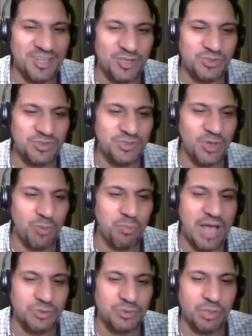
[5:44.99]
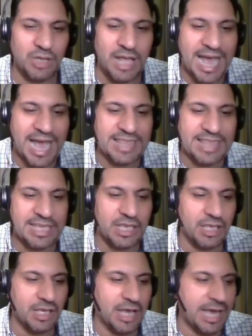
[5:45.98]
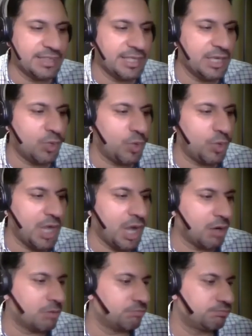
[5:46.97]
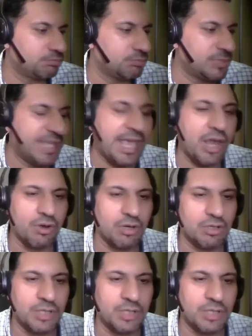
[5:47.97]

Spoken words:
It's so possible. I think we are there.